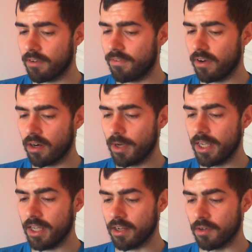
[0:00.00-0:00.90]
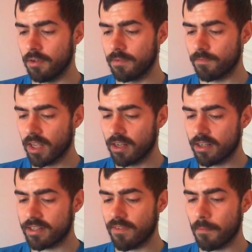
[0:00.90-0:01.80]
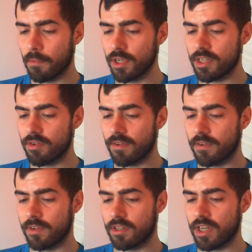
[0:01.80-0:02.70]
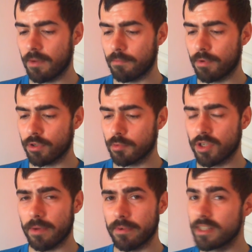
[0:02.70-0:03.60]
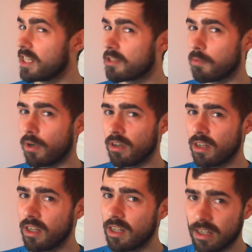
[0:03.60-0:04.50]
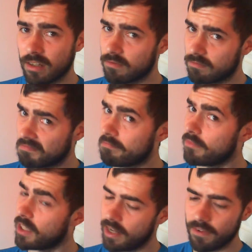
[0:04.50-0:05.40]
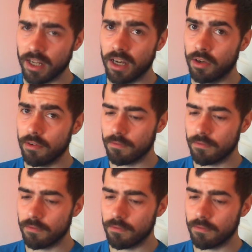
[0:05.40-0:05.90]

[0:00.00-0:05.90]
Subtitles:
far away, you know. 7 points adrift of a possible Champions League spot. You never know.